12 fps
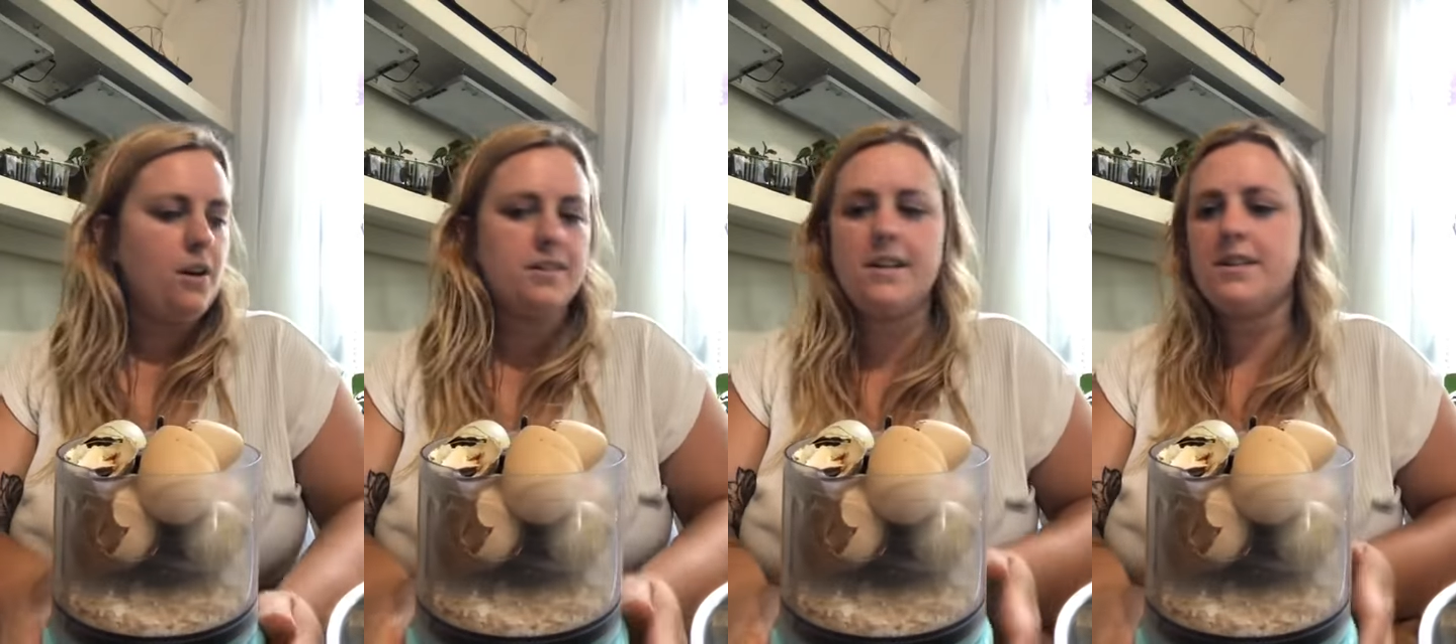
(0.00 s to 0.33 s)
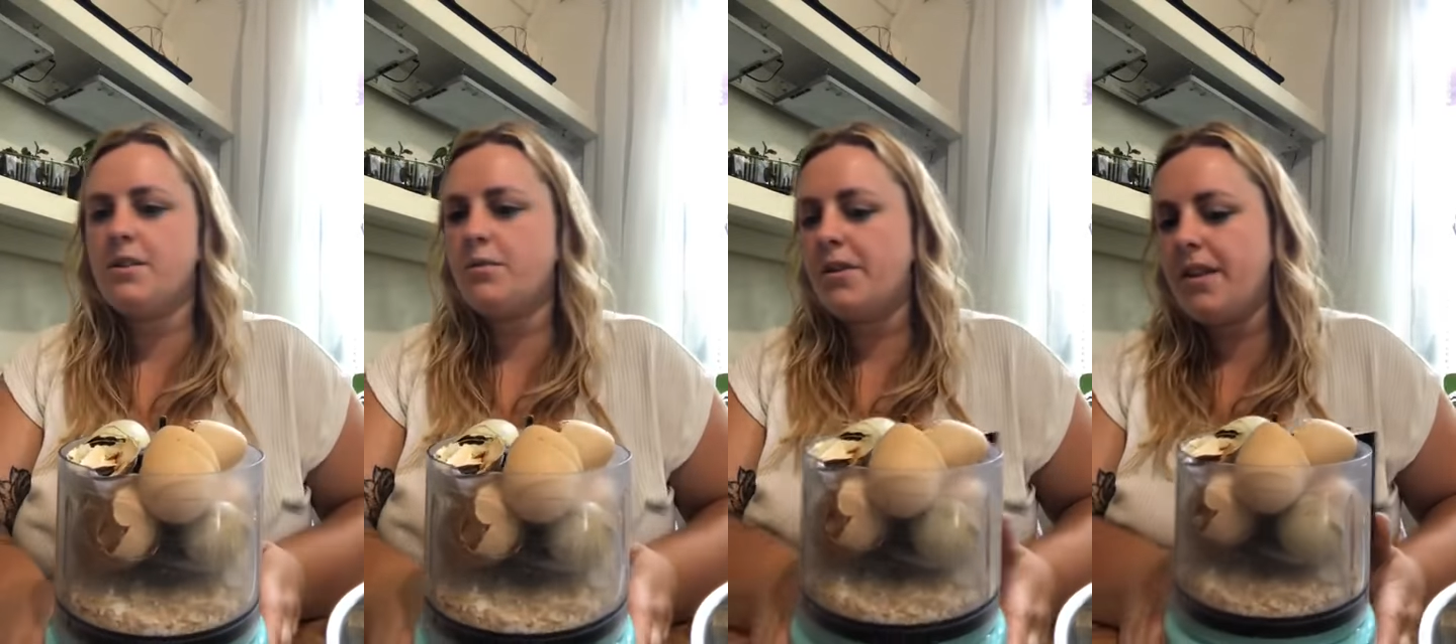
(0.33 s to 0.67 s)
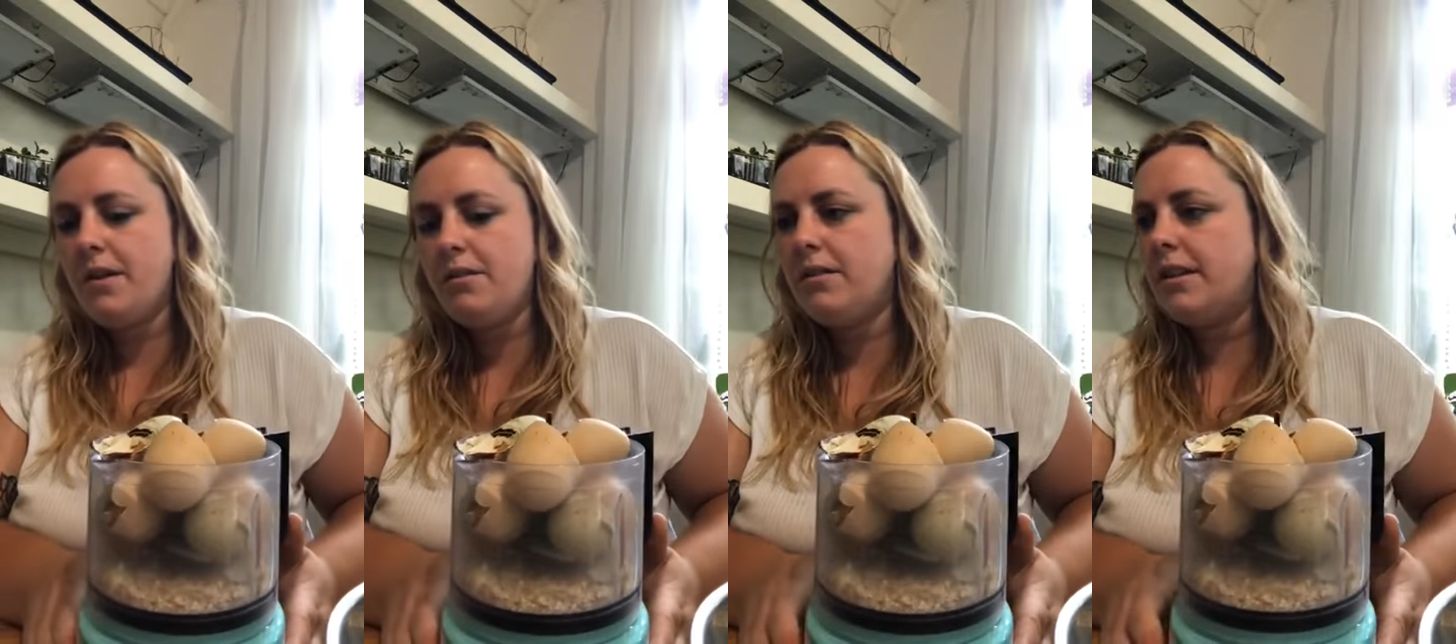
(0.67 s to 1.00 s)
processor
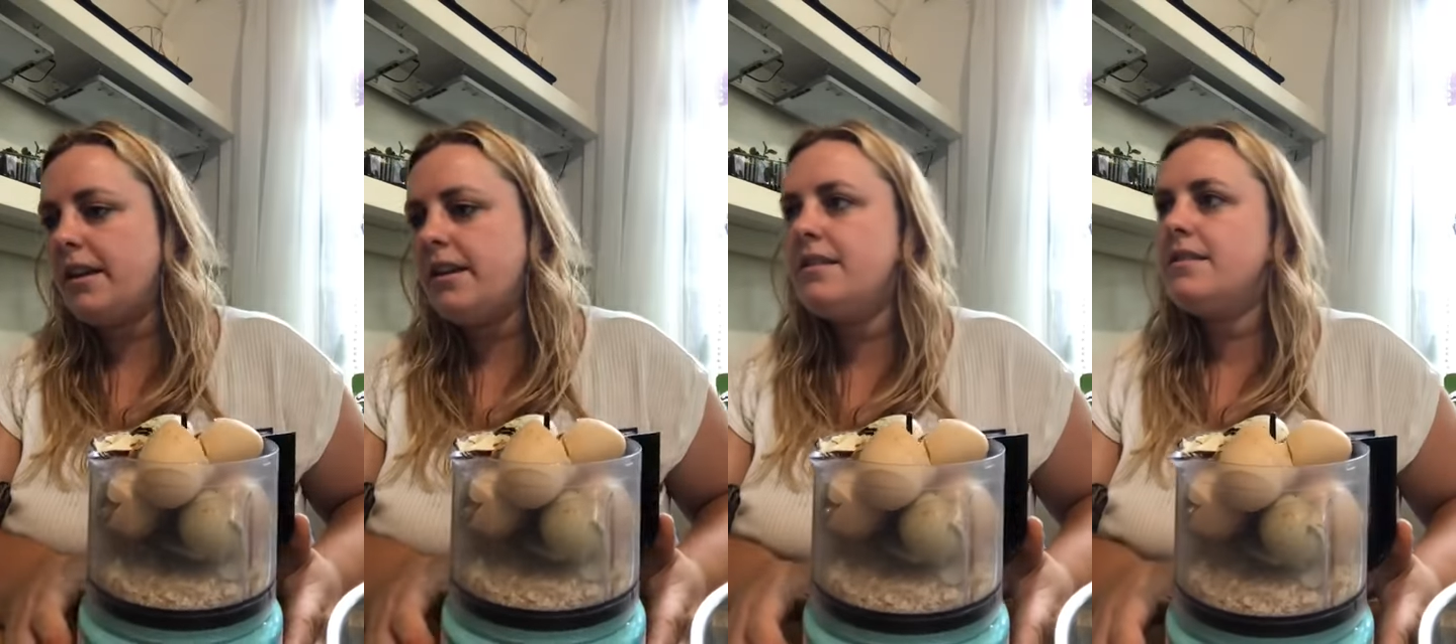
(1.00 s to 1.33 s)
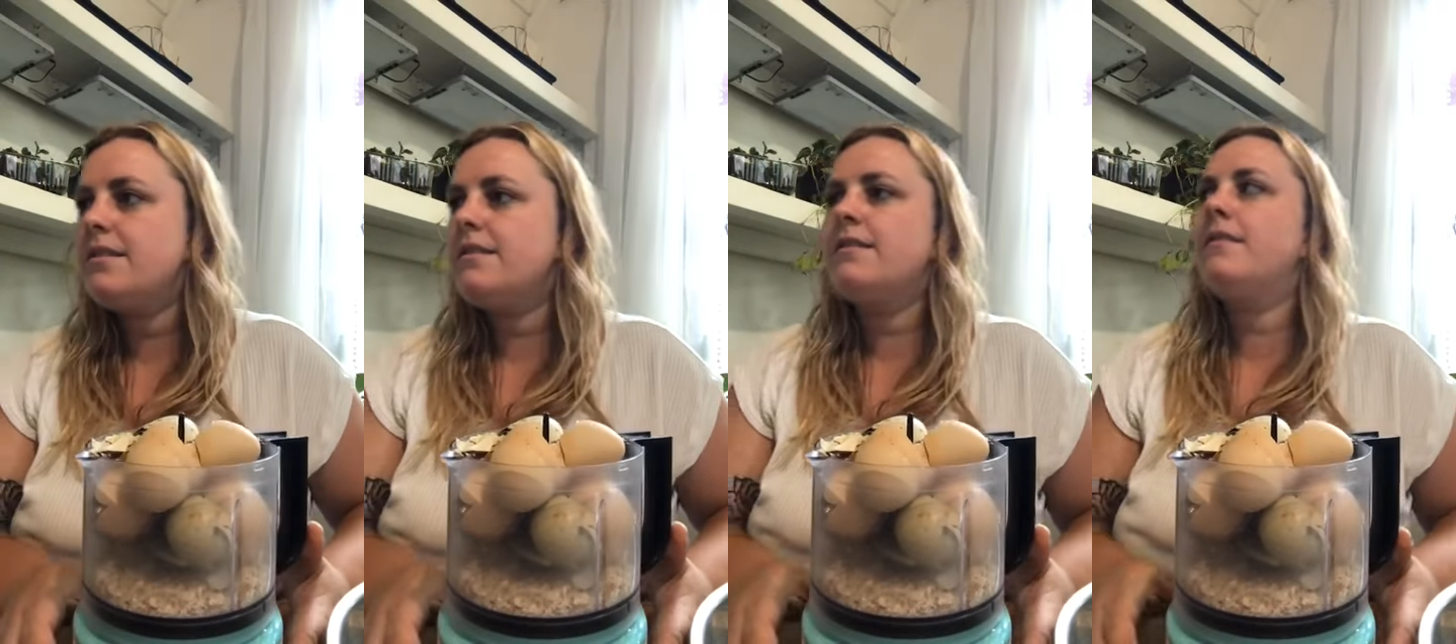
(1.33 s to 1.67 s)
without a lid.